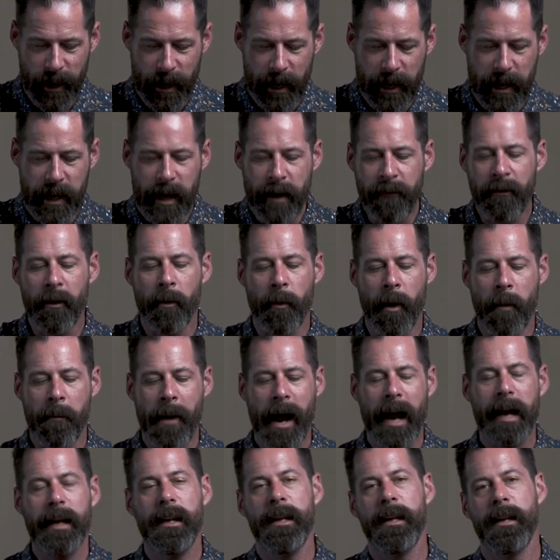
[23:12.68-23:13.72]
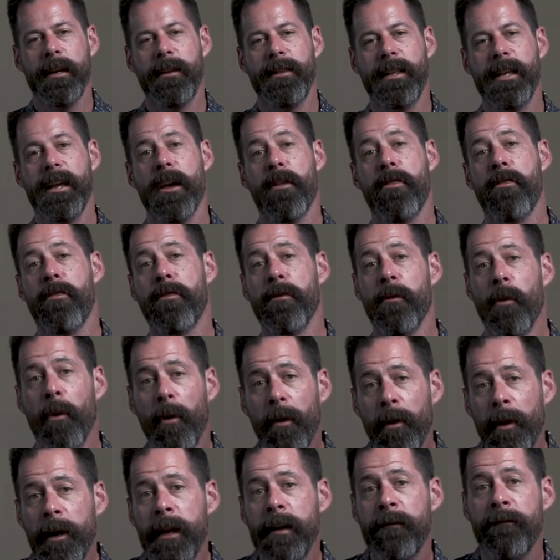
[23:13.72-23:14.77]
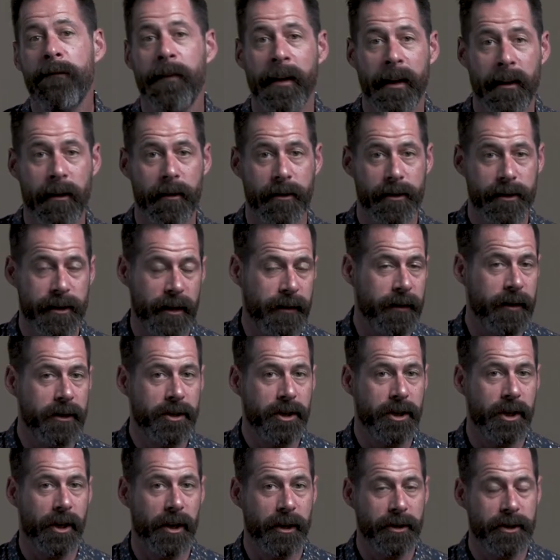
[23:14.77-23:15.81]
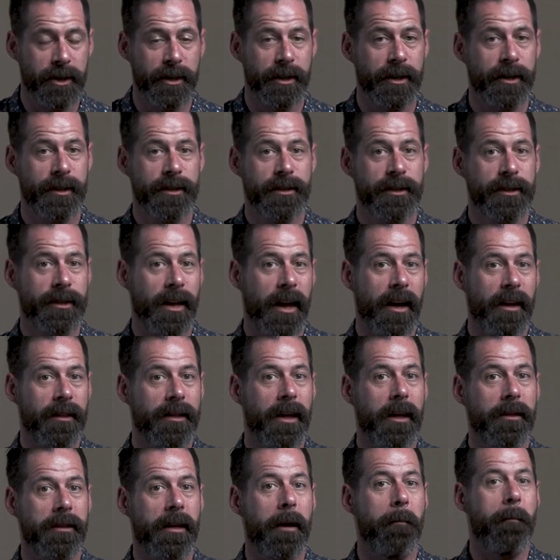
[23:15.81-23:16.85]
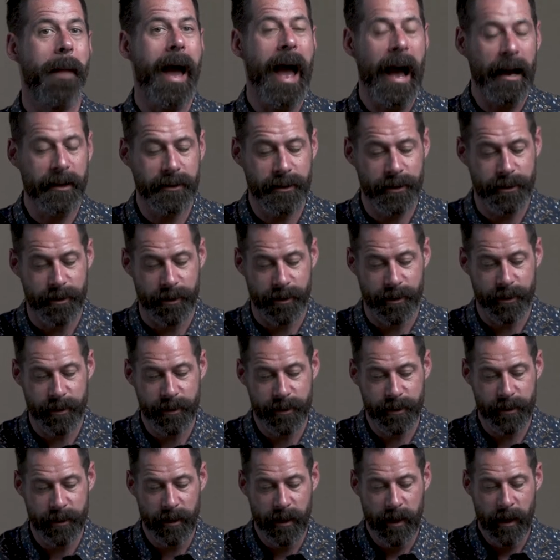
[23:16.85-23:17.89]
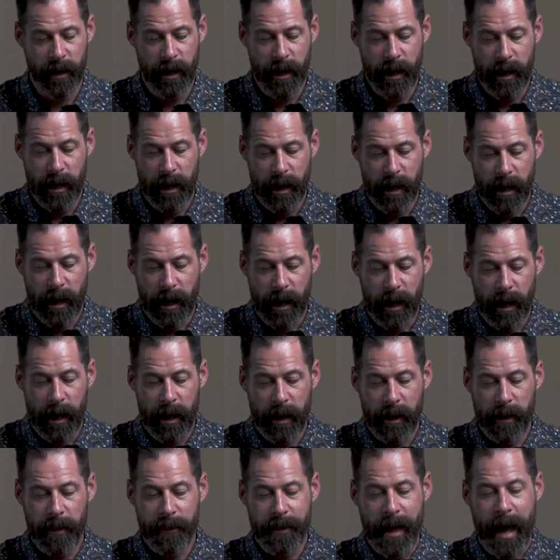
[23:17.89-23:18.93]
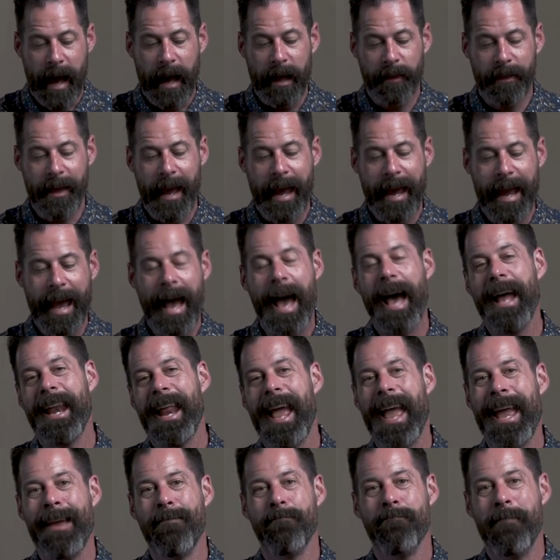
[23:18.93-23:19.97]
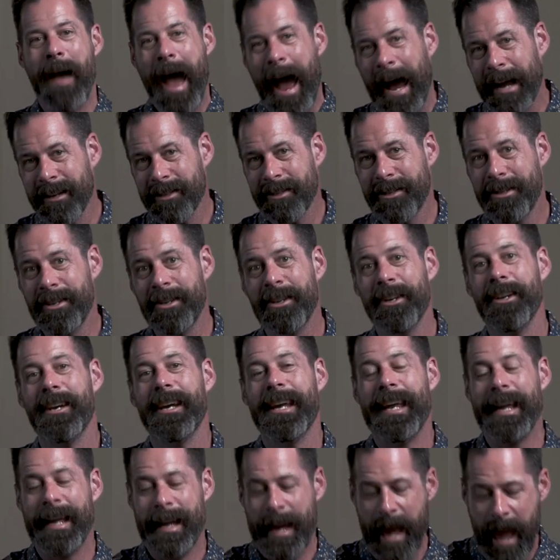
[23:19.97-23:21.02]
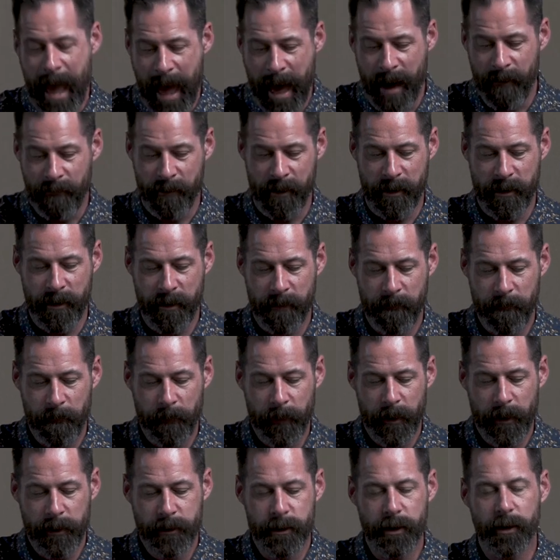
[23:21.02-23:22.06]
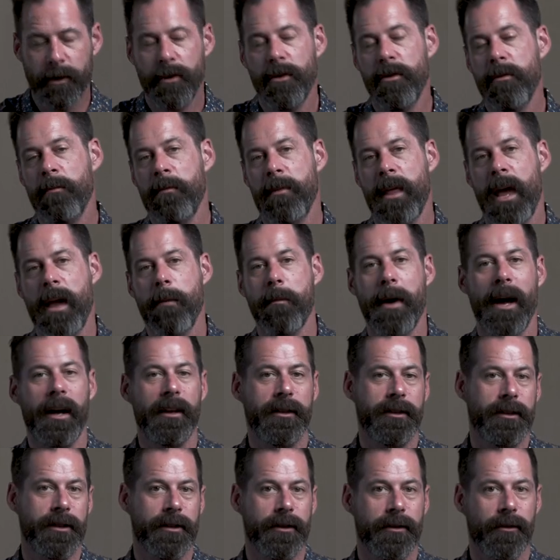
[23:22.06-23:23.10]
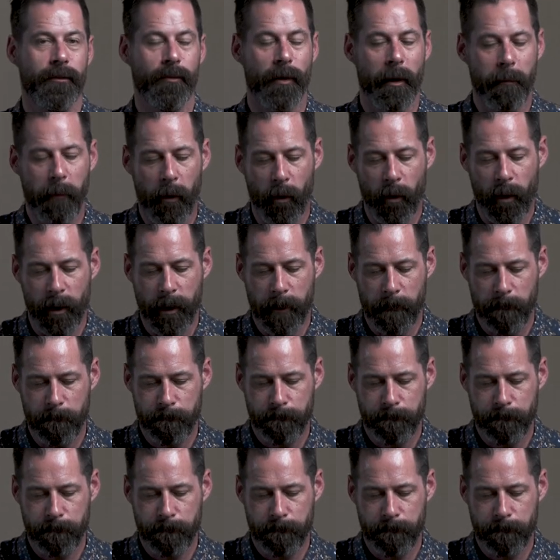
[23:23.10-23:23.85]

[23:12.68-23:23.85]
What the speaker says: And he even reminded the authority figures in the churches, the masters, that they had a master in heaven to whom they must report.